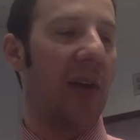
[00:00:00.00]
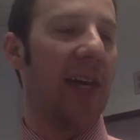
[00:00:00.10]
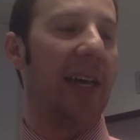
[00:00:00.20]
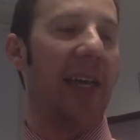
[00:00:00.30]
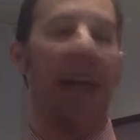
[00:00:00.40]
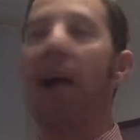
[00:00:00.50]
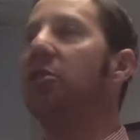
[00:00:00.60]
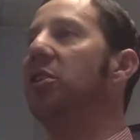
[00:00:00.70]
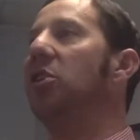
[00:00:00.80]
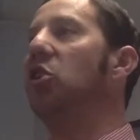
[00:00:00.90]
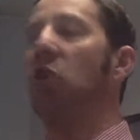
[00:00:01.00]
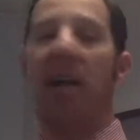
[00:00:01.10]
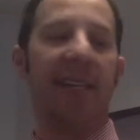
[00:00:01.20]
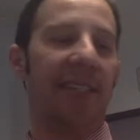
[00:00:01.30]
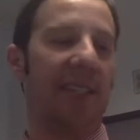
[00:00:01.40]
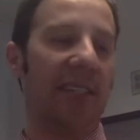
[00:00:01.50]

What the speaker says: it allows you to trace a